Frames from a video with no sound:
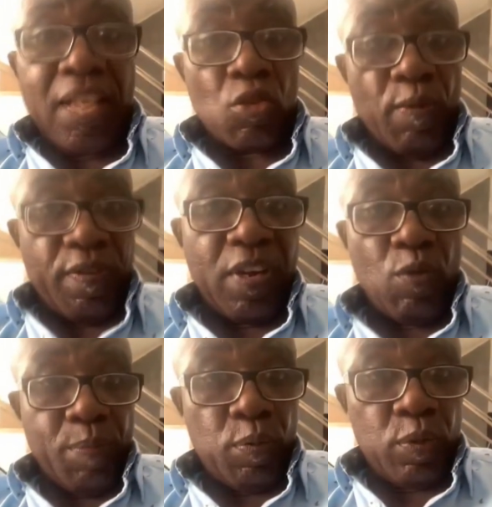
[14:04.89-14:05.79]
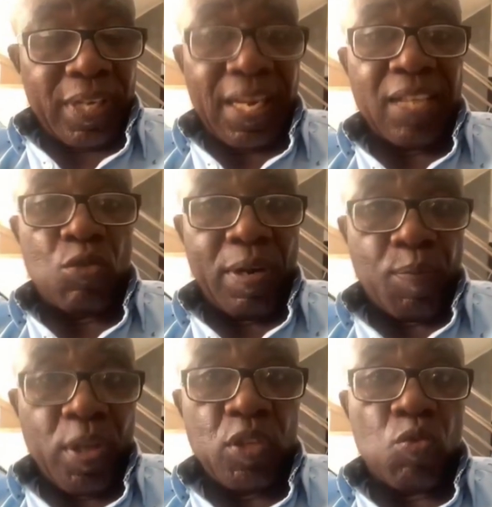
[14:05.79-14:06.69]
Some of them were brutalized to the
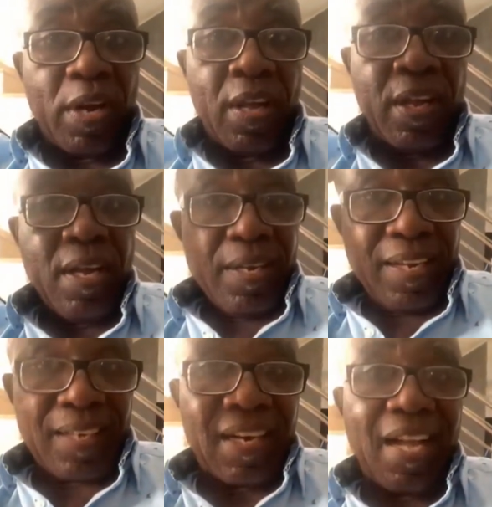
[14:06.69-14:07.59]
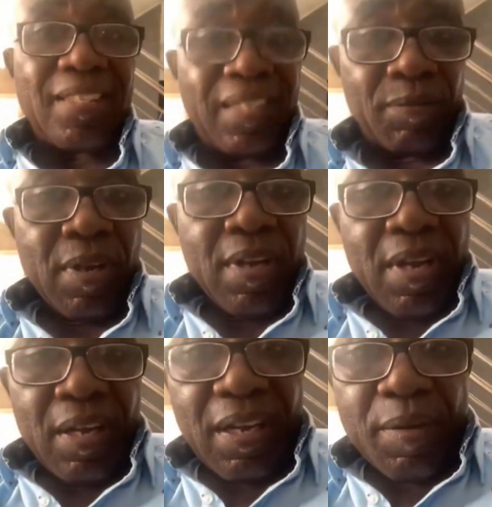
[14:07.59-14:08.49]
point where they had cuts
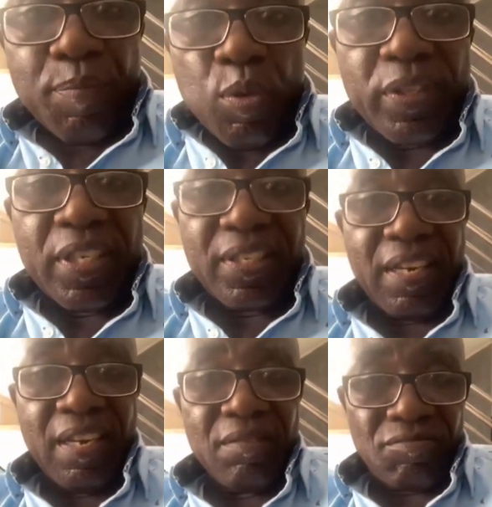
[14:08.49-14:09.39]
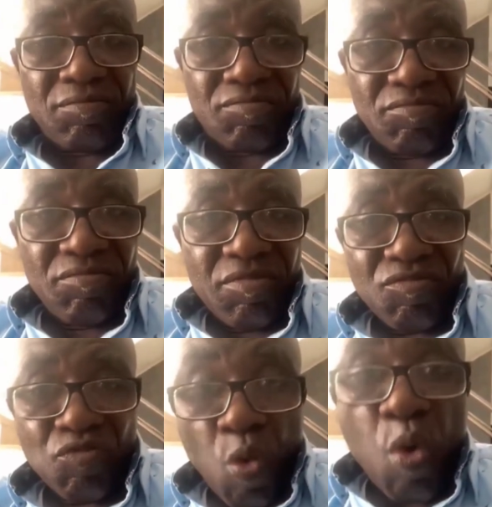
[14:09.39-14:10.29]
and bruises and
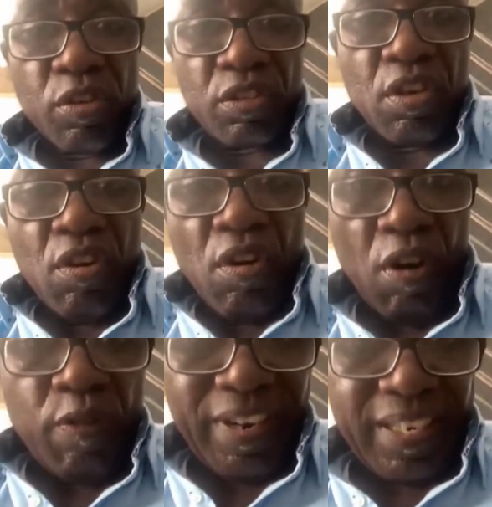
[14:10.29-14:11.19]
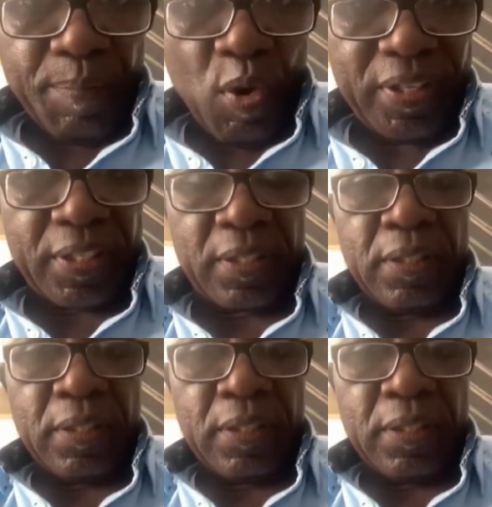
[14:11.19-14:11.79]
wounds all over their bodies.